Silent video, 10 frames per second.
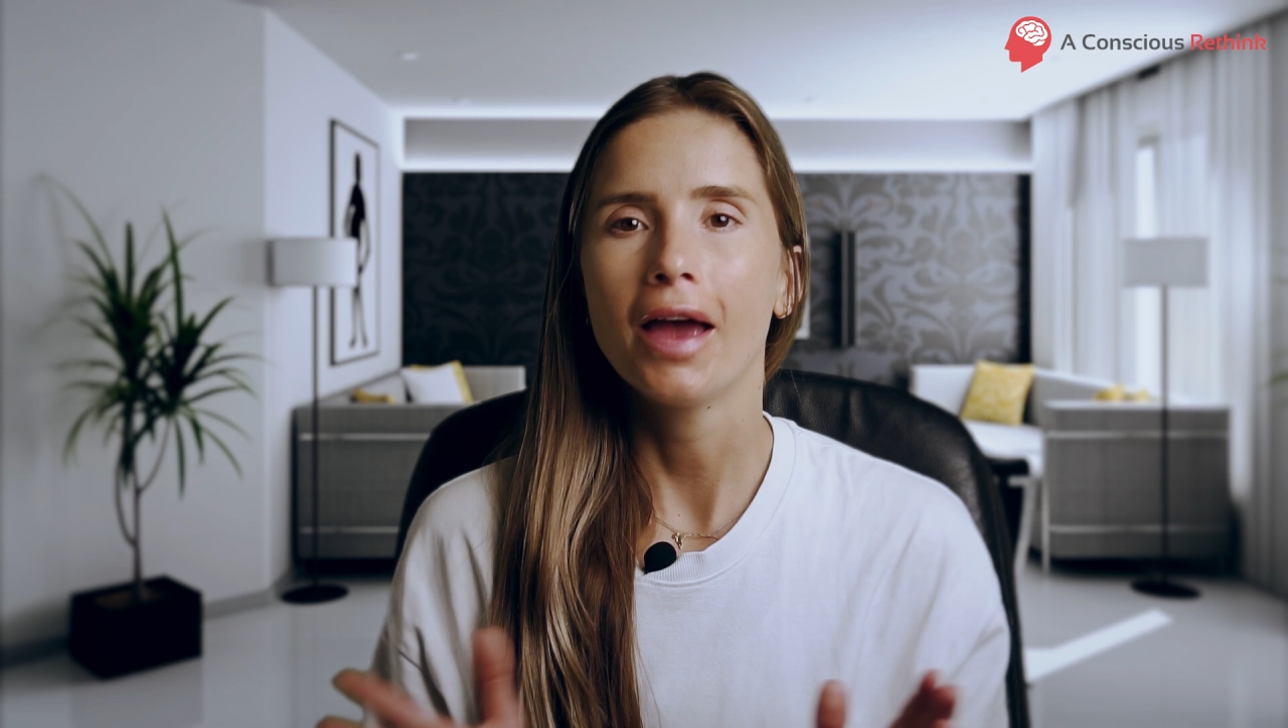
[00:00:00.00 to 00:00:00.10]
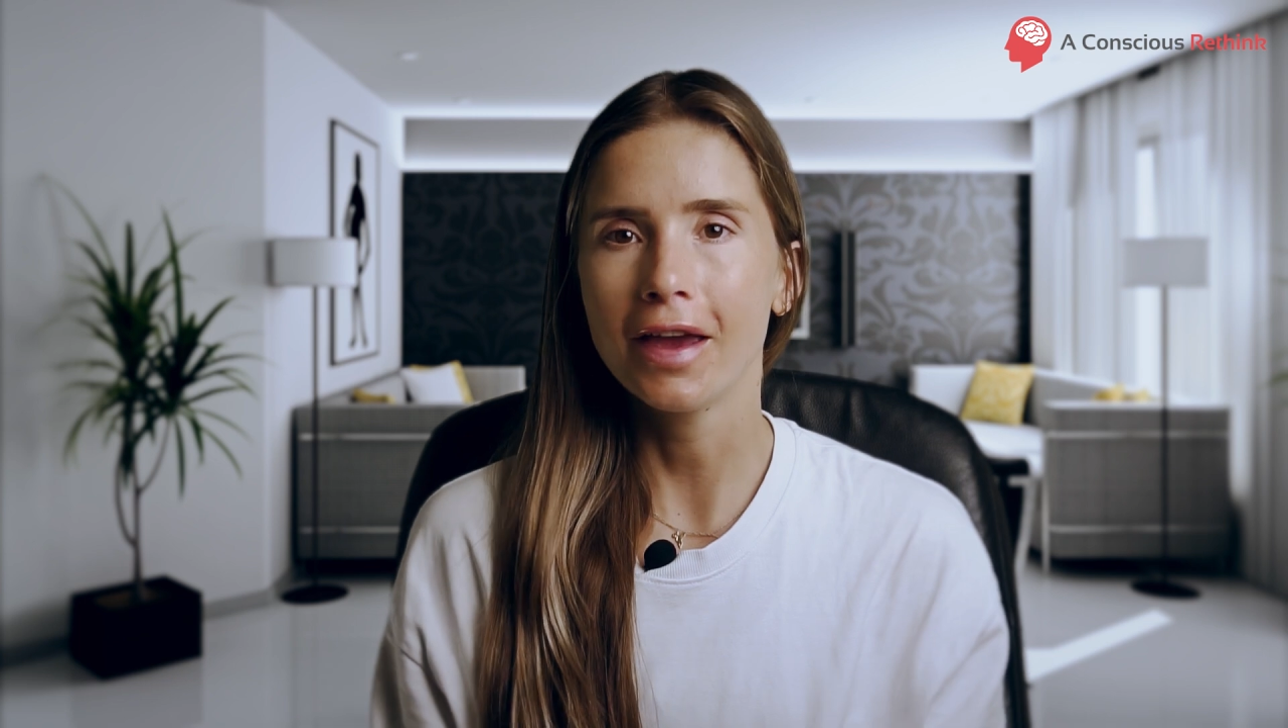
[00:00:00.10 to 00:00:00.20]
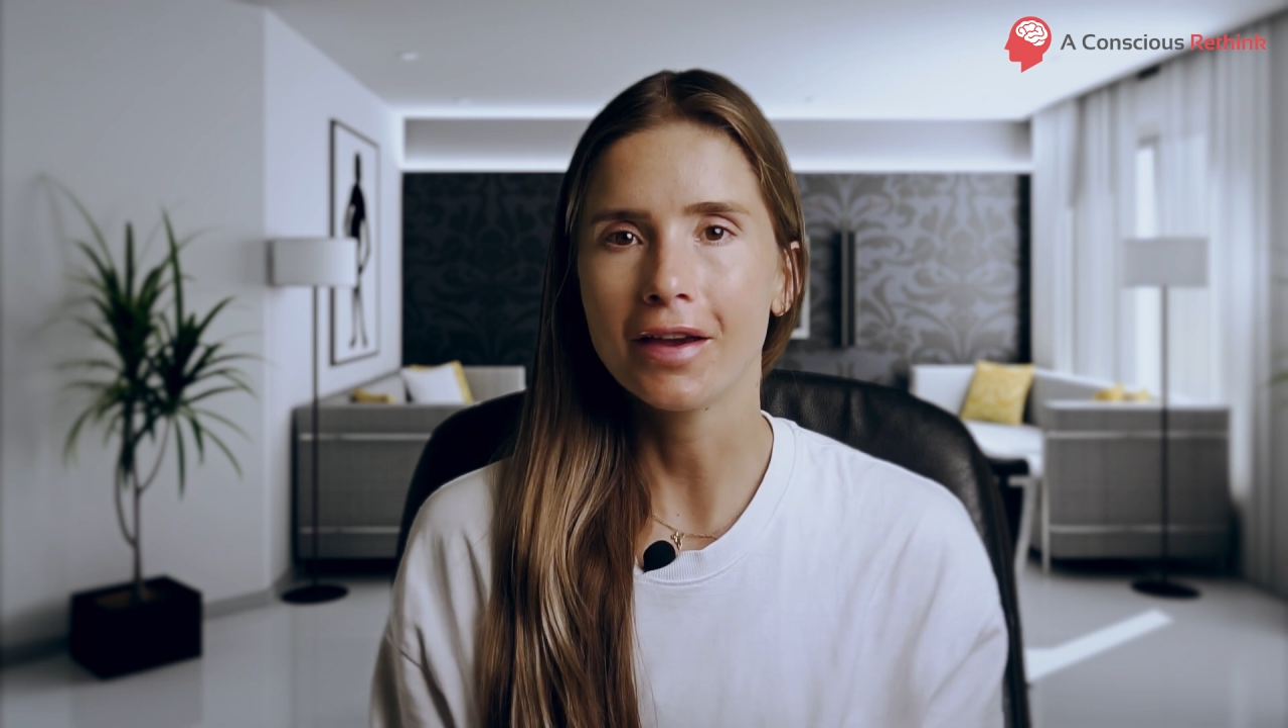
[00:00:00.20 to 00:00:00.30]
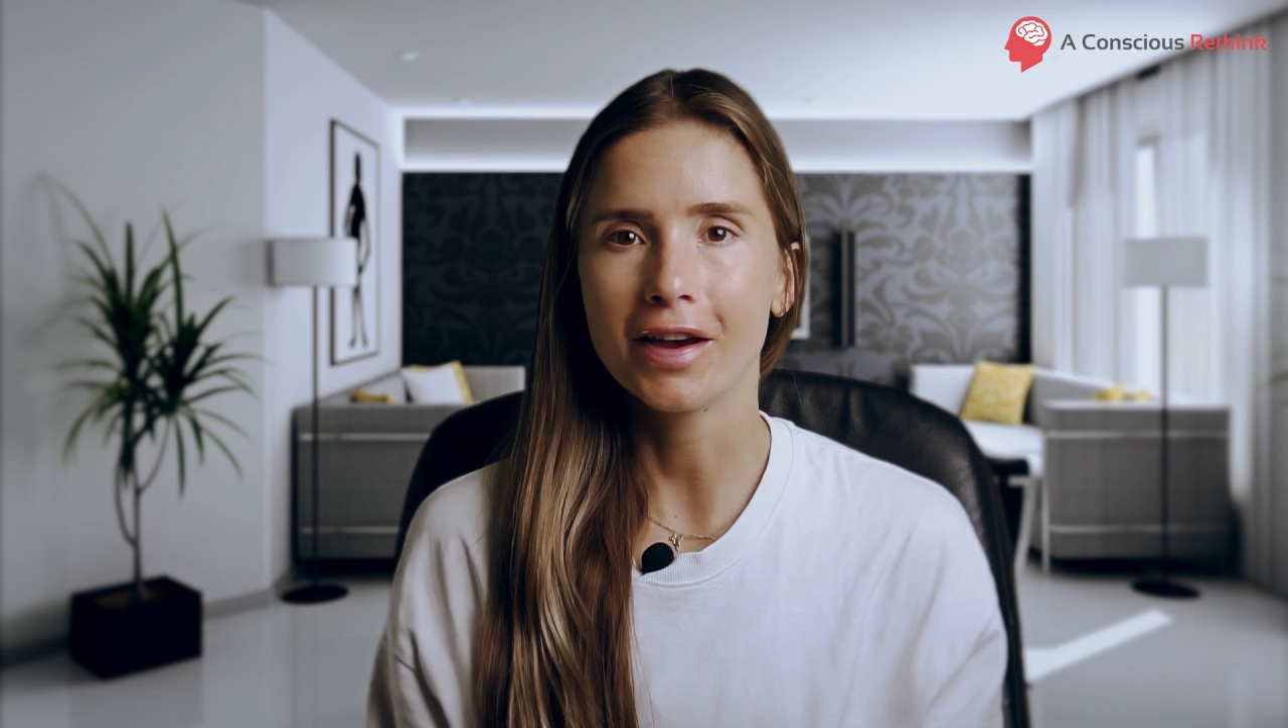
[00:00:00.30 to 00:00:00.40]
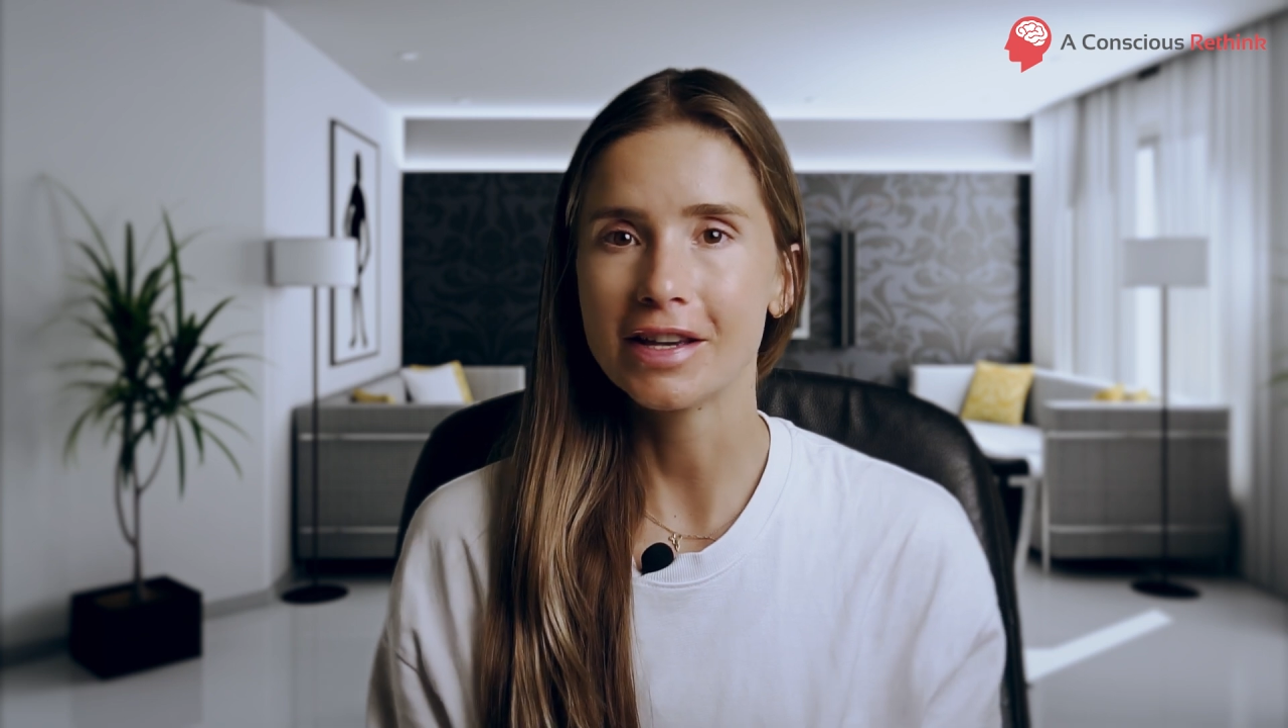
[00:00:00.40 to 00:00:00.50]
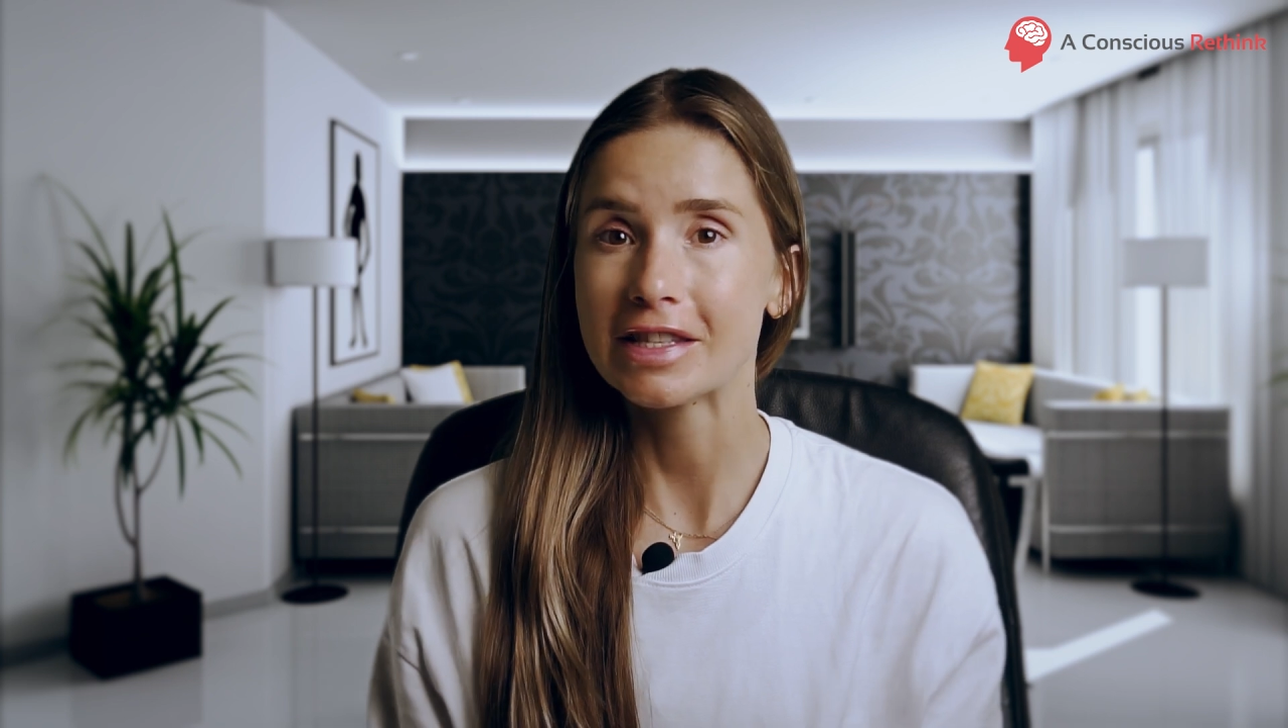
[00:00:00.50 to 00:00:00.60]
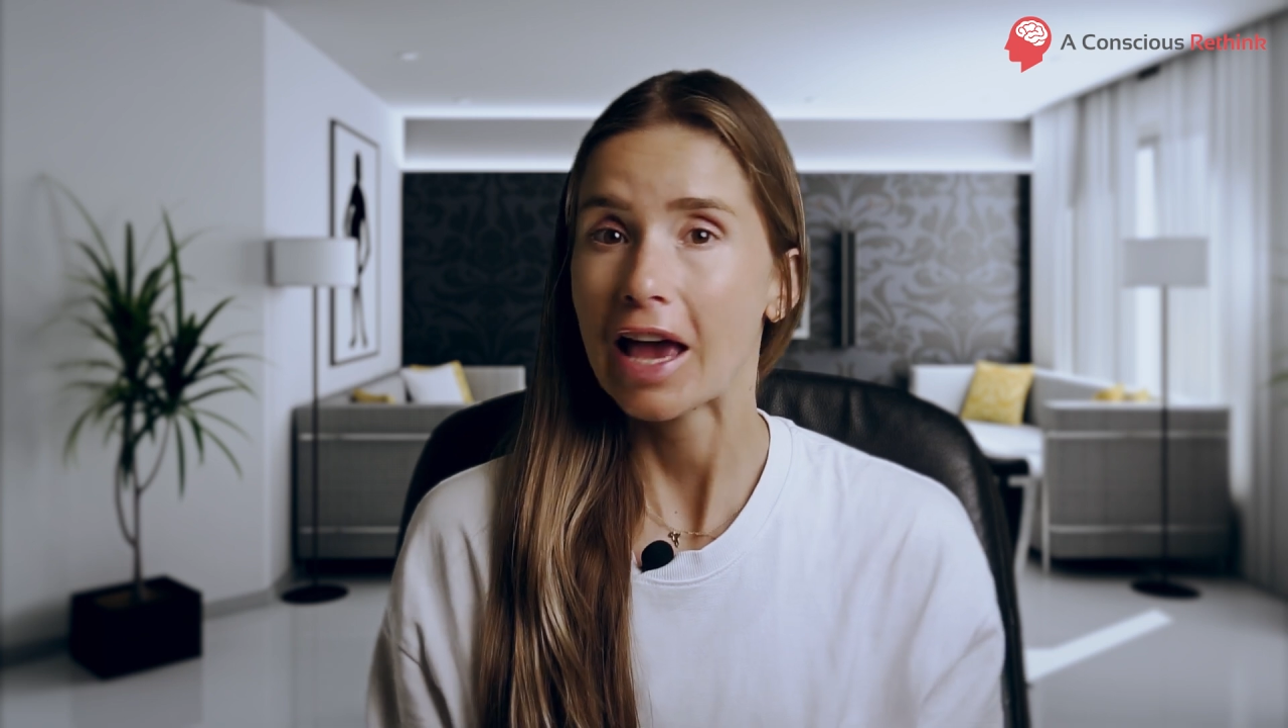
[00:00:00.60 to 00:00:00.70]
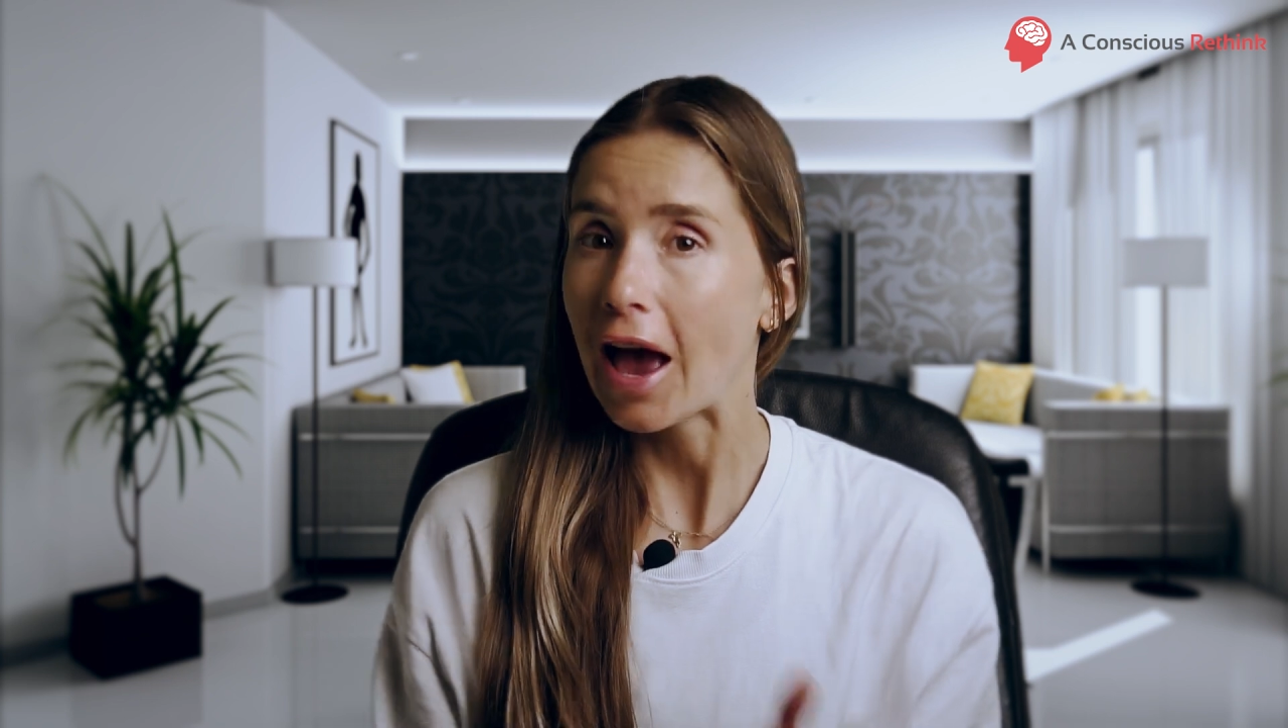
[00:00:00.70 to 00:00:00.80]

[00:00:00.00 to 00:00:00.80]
Hey guys,